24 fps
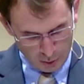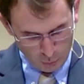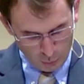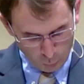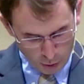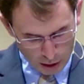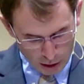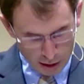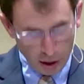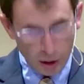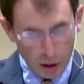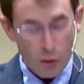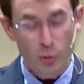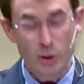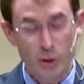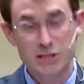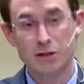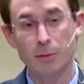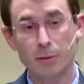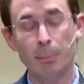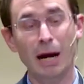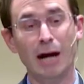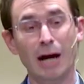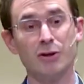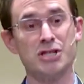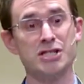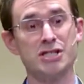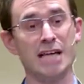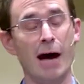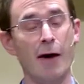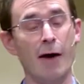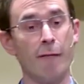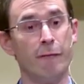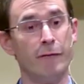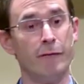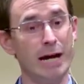We know it's about
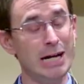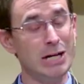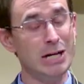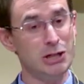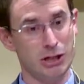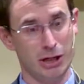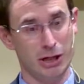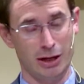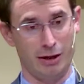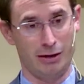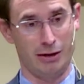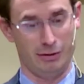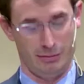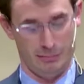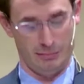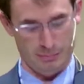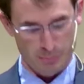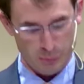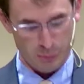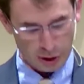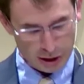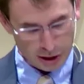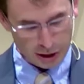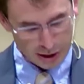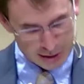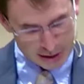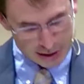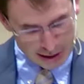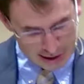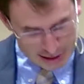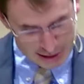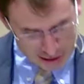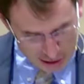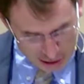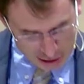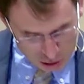salvation because he
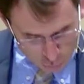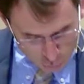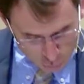says,